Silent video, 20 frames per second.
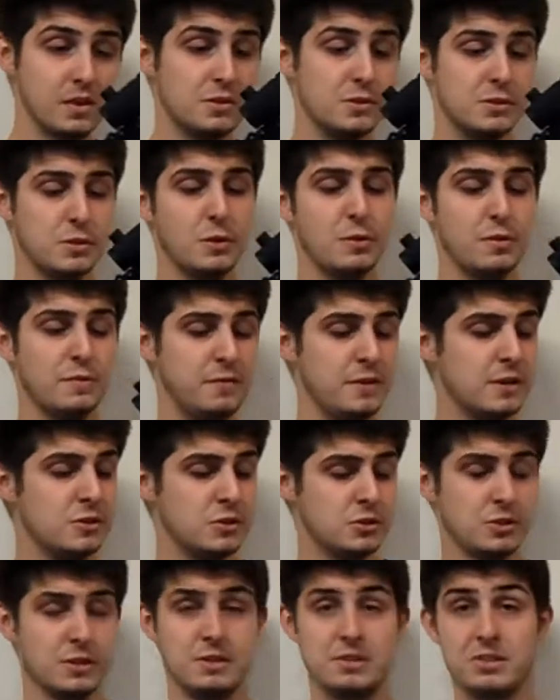So the
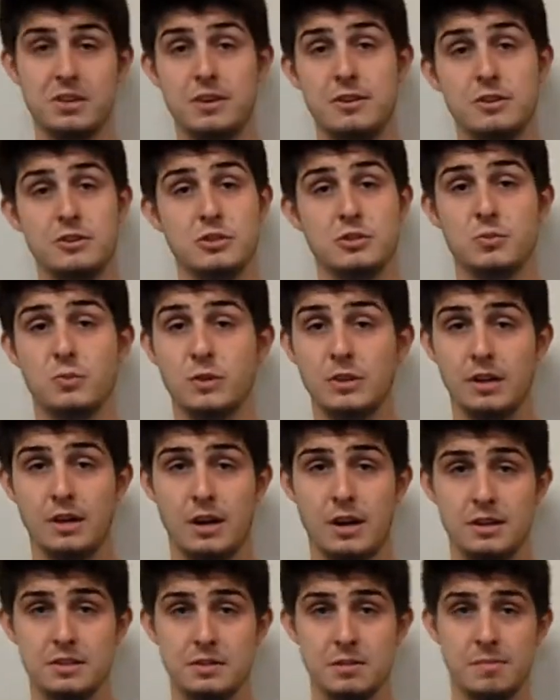features on this gun are just really
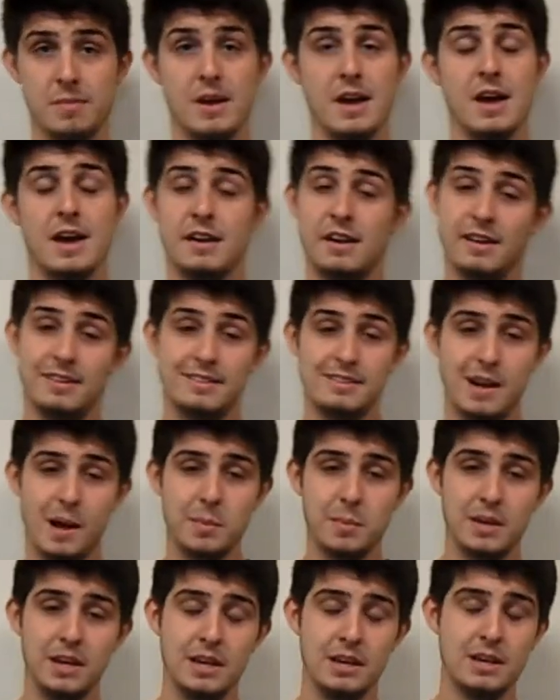awesome. Now it's
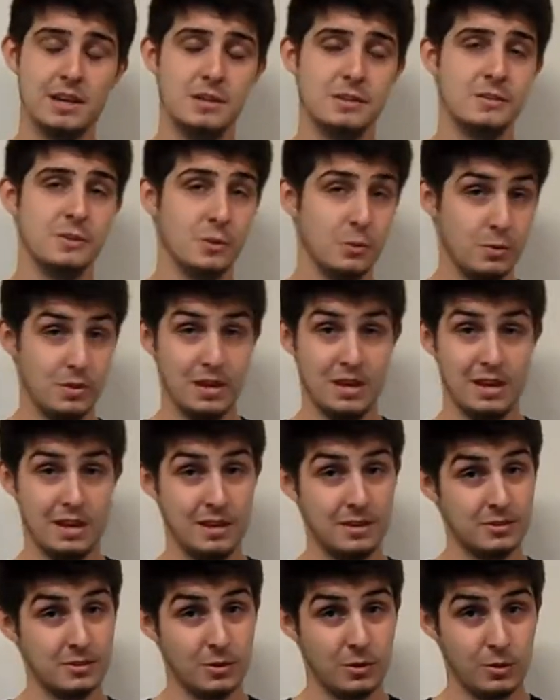time to get into the
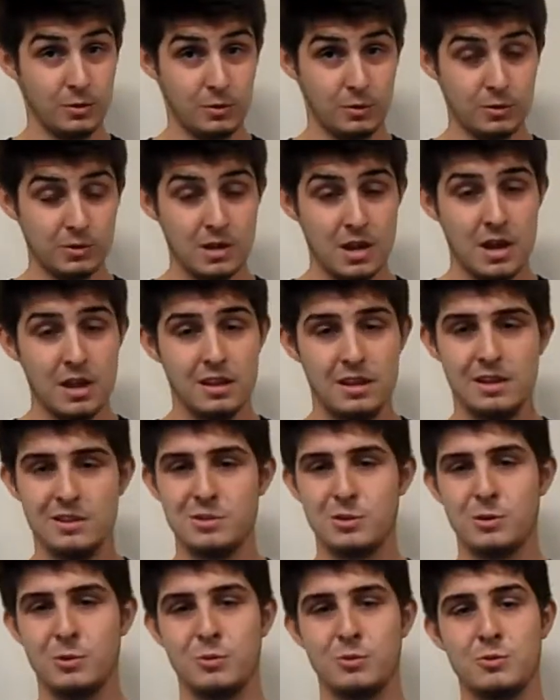internals. The
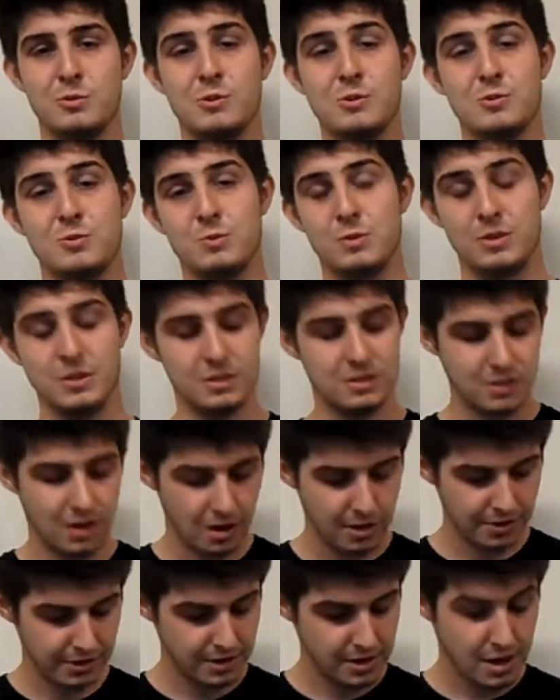internals are just really
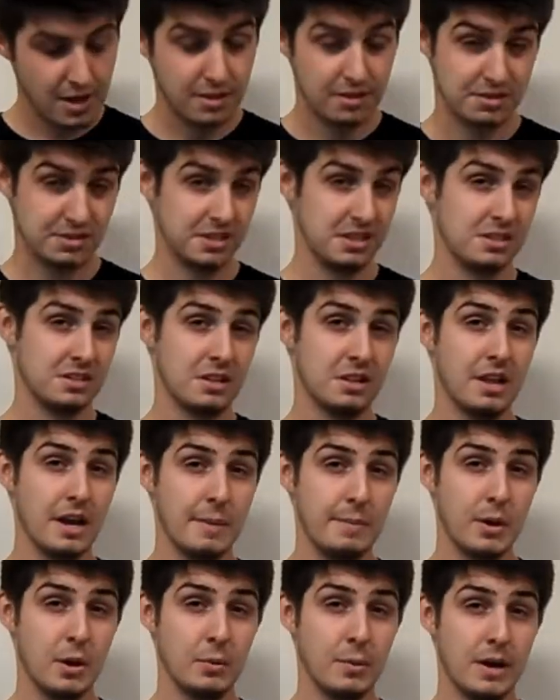solid. This is a
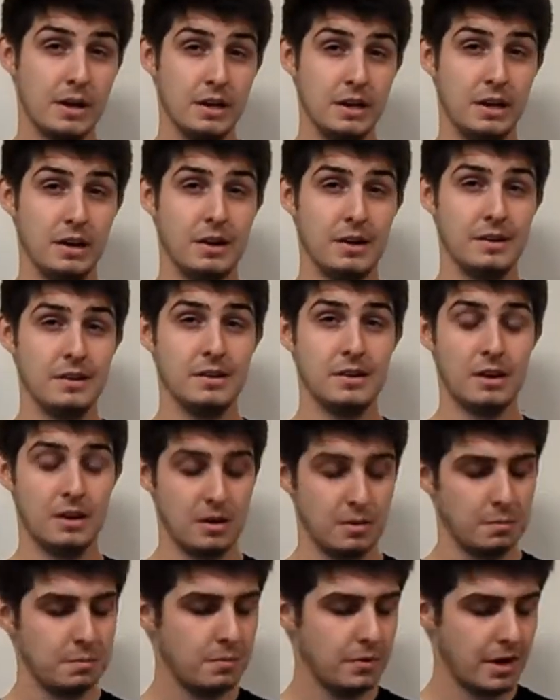LiPo ready gun.
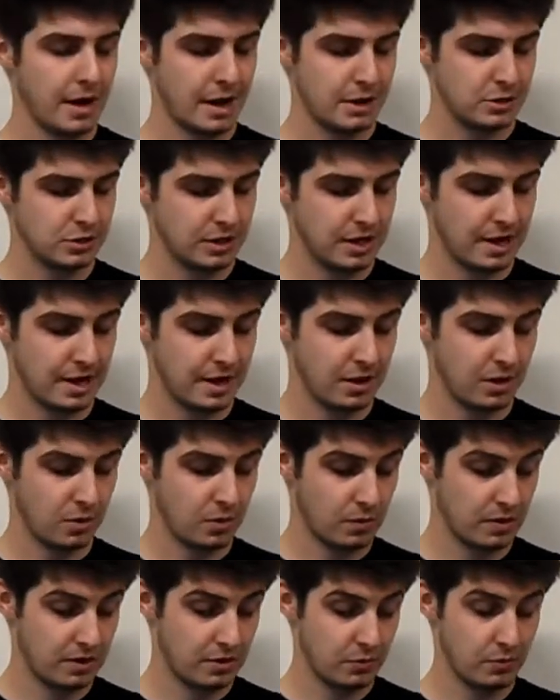Actually,
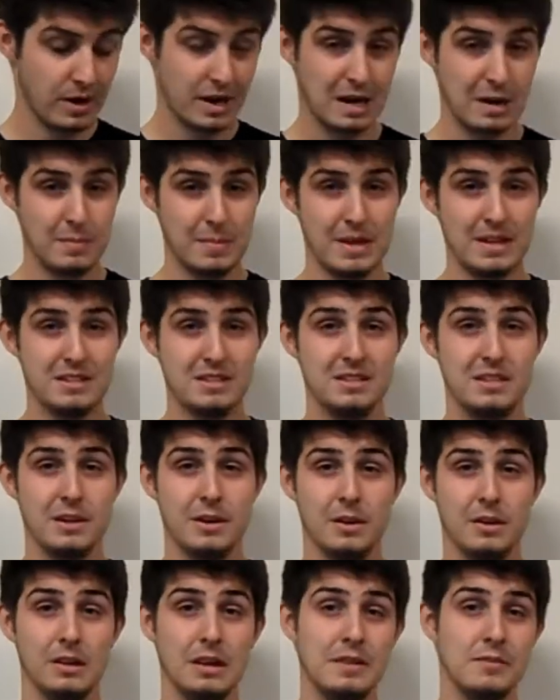Echo1 recommends
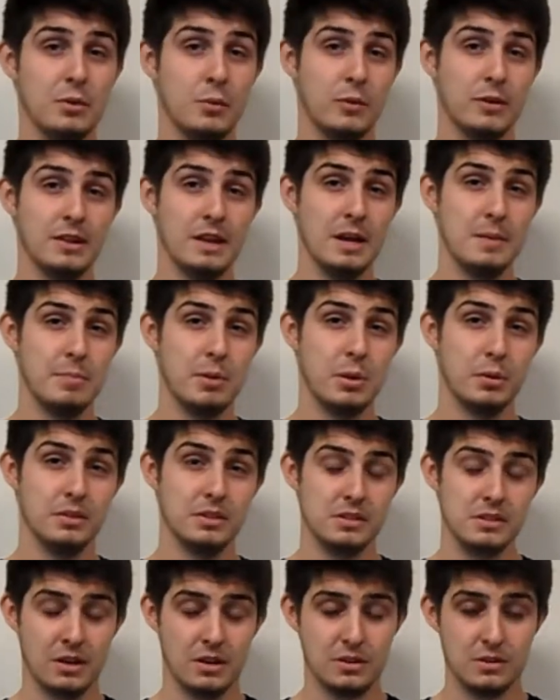their 11-1 LiPo with
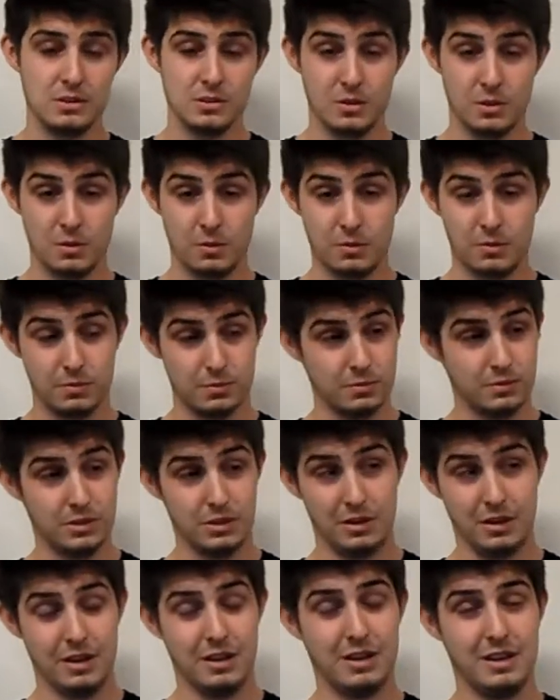this gun. So
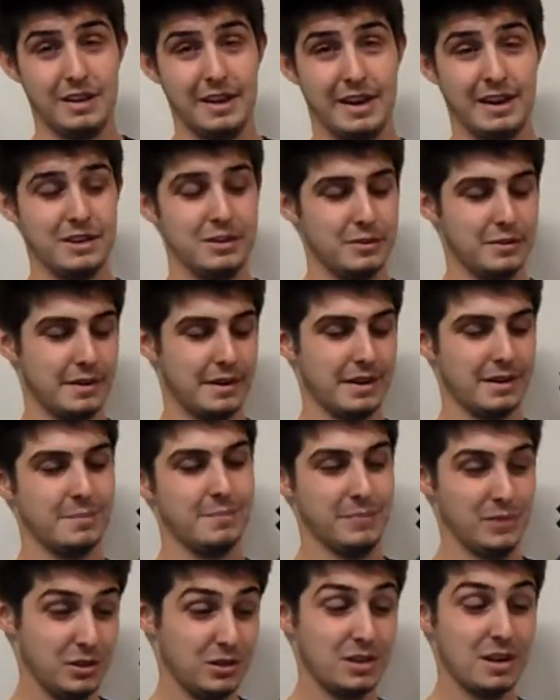yeah, you
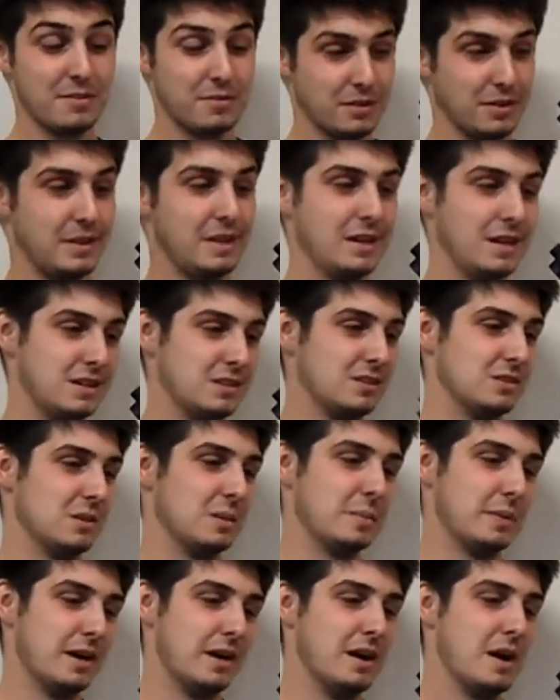definitely can get
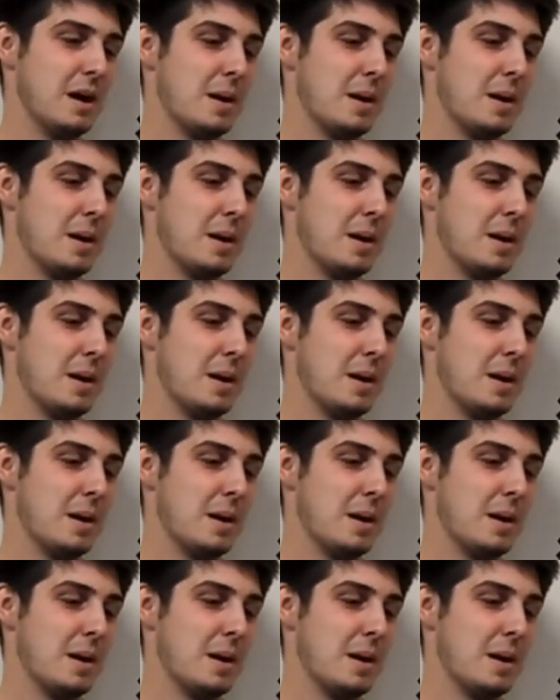some